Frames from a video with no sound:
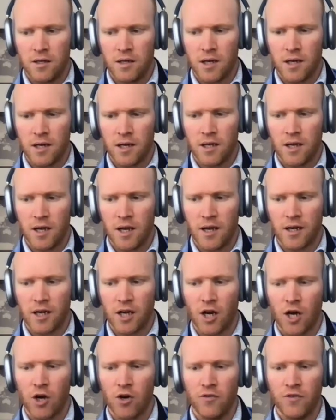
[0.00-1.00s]

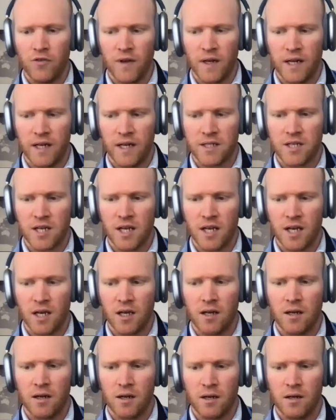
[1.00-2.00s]
COVID has
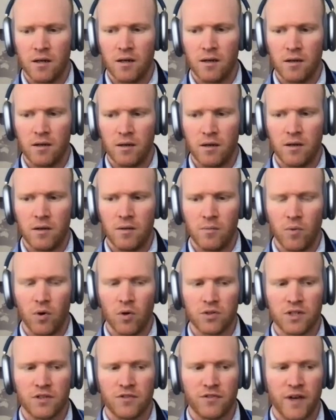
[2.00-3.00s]
hit
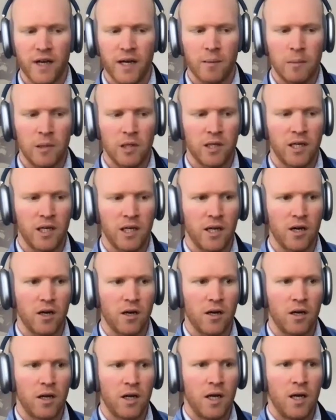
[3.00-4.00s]
multifamily
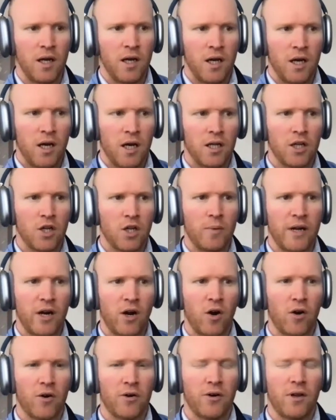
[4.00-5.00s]
a little bit
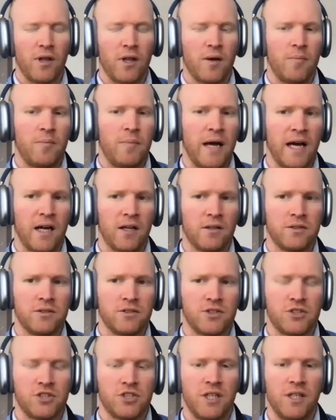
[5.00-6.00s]
harder on the
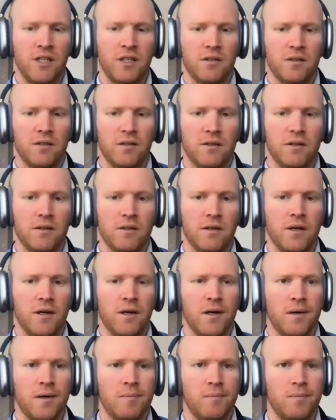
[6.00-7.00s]
balance sheet,
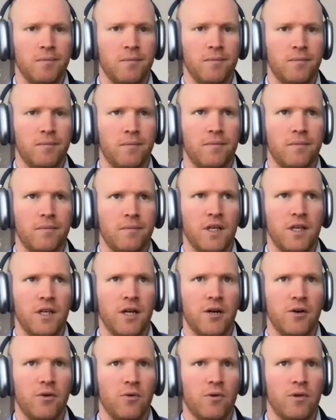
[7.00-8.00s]
or
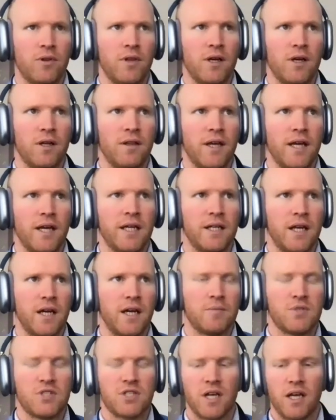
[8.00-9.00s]
the
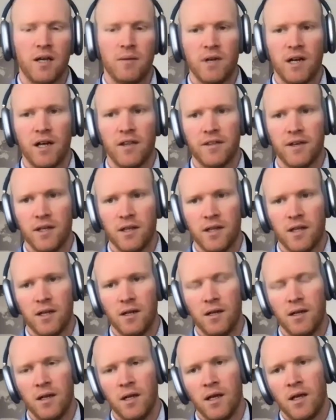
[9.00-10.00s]
income statement, I think,
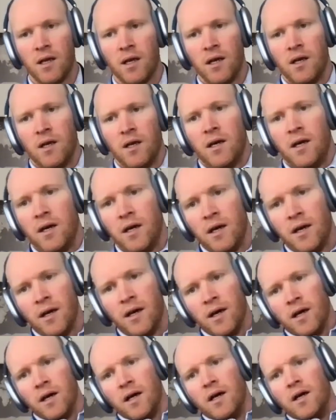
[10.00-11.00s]
than
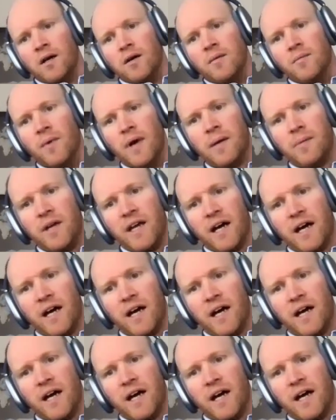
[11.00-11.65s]
maybe